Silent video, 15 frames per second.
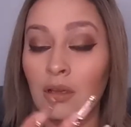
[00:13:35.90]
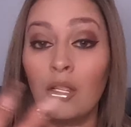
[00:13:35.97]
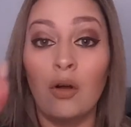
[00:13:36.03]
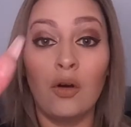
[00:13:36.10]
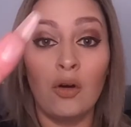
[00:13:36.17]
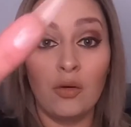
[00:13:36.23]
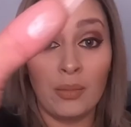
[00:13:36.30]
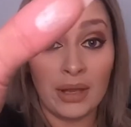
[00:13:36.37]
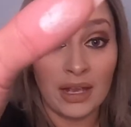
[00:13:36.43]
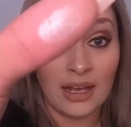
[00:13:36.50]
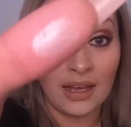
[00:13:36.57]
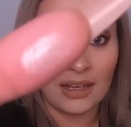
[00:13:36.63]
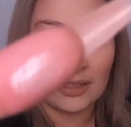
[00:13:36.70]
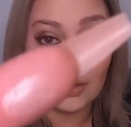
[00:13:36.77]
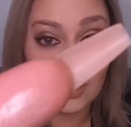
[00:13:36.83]
Oh my
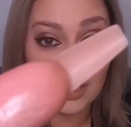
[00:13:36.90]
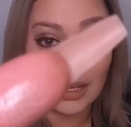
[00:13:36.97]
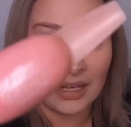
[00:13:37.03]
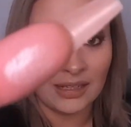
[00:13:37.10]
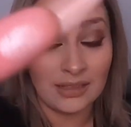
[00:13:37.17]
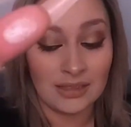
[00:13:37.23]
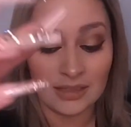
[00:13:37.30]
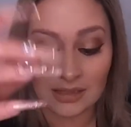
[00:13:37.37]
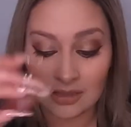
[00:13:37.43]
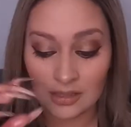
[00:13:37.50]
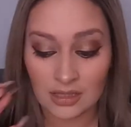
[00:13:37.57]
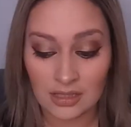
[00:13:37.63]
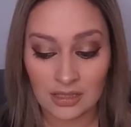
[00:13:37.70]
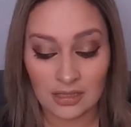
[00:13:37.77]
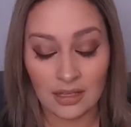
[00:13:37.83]
god, you guys.
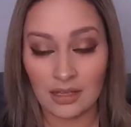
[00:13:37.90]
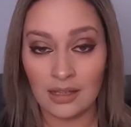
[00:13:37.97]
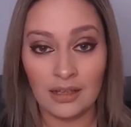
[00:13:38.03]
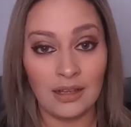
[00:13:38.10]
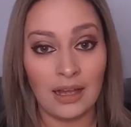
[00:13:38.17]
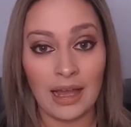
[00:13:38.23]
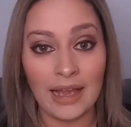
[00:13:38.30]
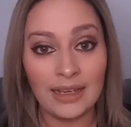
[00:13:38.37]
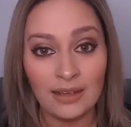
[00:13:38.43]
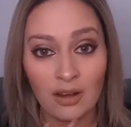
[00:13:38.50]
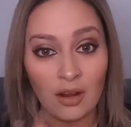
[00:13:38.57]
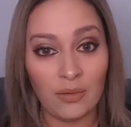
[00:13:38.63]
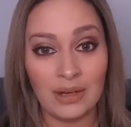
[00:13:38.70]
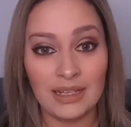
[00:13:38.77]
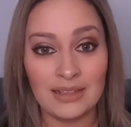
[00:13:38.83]
I can
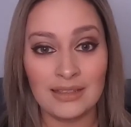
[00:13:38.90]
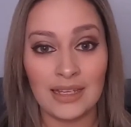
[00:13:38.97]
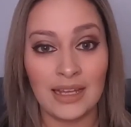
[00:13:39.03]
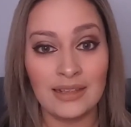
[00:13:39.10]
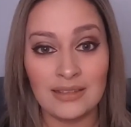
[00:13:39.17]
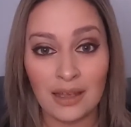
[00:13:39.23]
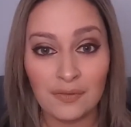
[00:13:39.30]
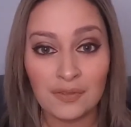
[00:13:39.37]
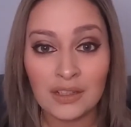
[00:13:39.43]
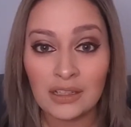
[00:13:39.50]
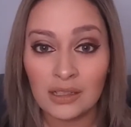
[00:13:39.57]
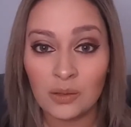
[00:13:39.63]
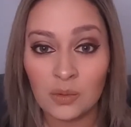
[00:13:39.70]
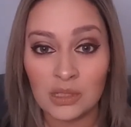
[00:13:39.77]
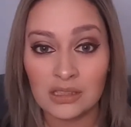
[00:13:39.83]
already say,
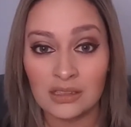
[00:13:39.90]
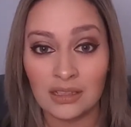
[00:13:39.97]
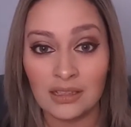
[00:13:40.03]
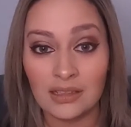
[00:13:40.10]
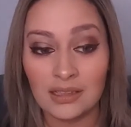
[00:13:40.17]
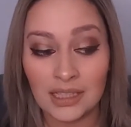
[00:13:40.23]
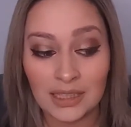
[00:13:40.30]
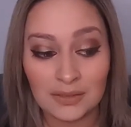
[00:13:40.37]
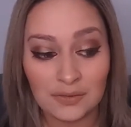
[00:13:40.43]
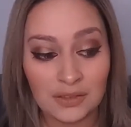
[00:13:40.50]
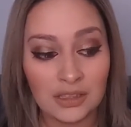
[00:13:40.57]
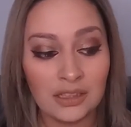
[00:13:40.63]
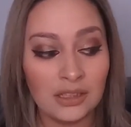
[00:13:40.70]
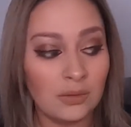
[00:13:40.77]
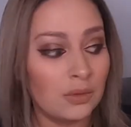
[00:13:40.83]
definitely worth it.
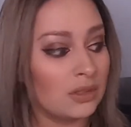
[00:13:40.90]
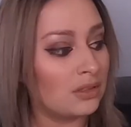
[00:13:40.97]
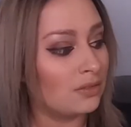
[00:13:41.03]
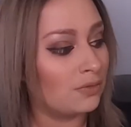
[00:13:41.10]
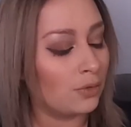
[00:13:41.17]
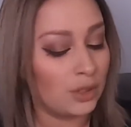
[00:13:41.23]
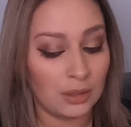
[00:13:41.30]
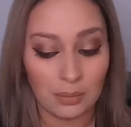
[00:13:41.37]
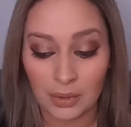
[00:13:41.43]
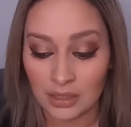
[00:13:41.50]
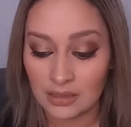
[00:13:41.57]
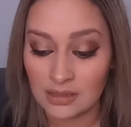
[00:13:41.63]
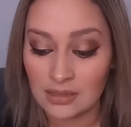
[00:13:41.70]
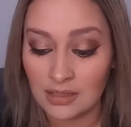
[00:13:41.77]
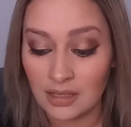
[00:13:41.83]
Definitely worth the $40.
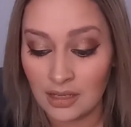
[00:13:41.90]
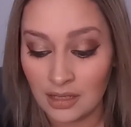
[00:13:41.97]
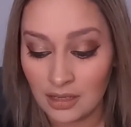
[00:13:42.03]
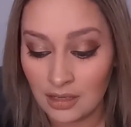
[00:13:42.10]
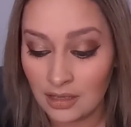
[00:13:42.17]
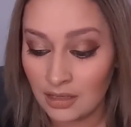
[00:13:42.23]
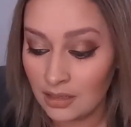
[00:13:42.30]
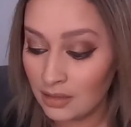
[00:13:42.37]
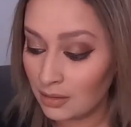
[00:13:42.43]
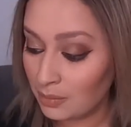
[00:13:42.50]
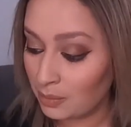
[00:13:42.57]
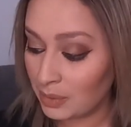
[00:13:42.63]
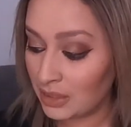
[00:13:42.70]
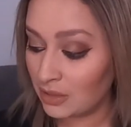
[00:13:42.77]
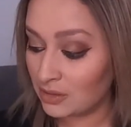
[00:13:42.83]

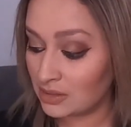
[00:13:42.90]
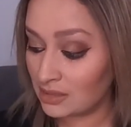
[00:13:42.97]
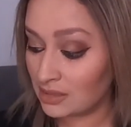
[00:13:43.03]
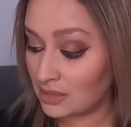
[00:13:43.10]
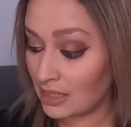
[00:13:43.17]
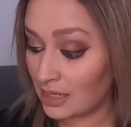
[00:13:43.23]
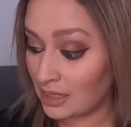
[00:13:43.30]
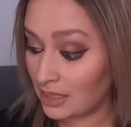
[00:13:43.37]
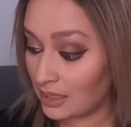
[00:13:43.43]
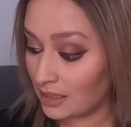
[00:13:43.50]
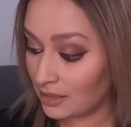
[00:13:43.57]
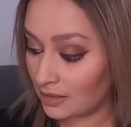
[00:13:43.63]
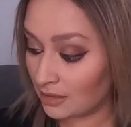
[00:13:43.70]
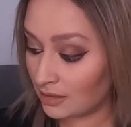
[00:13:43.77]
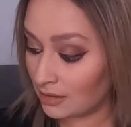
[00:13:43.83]
Pero este sale
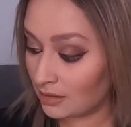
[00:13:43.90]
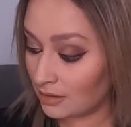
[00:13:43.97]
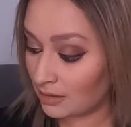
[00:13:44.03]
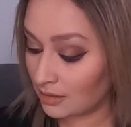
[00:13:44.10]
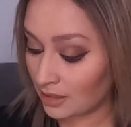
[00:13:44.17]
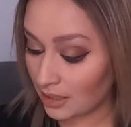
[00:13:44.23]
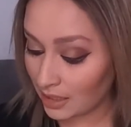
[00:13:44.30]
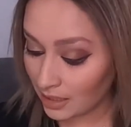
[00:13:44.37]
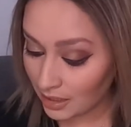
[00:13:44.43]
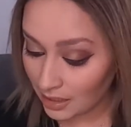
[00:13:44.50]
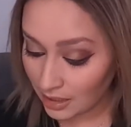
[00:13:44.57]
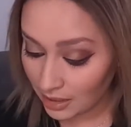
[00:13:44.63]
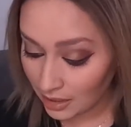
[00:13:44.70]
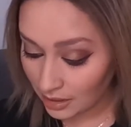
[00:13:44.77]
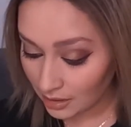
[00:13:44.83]

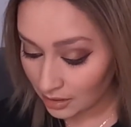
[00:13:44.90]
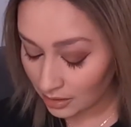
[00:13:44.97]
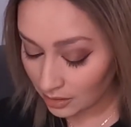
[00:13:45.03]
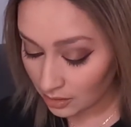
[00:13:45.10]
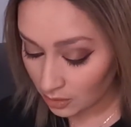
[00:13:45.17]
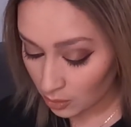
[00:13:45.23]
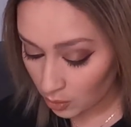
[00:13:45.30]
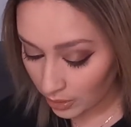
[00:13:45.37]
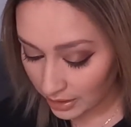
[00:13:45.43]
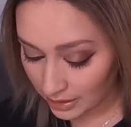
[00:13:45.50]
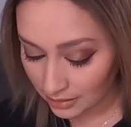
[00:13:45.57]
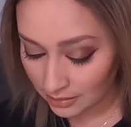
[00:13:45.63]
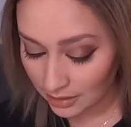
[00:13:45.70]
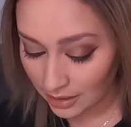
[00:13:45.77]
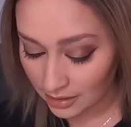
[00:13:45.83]
en
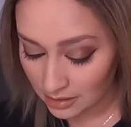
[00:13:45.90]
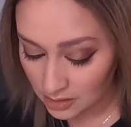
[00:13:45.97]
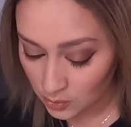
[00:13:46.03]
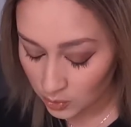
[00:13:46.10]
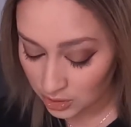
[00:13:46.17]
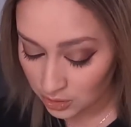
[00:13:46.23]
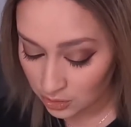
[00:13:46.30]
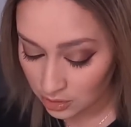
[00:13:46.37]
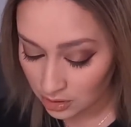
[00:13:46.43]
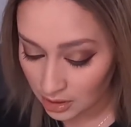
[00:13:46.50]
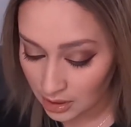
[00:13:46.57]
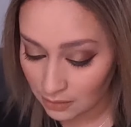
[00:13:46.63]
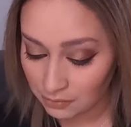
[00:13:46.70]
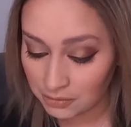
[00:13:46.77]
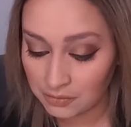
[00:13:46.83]
40. This one you can get
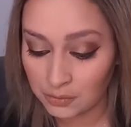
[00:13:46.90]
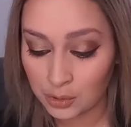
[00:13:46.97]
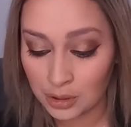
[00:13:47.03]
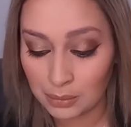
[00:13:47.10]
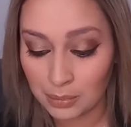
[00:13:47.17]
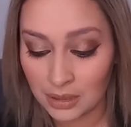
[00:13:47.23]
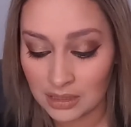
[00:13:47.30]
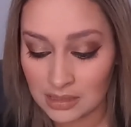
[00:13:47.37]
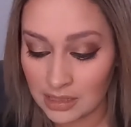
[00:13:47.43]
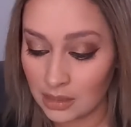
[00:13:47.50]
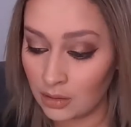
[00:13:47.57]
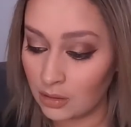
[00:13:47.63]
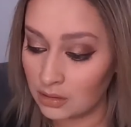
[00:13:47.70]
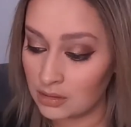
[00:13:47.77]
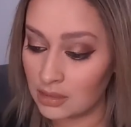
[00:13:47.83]
it for $40 at
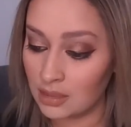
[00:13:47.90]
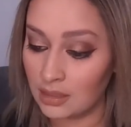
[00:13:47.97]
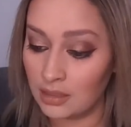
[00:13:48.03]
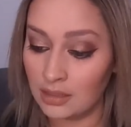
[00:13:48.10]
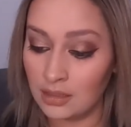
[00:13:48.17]
Ulta.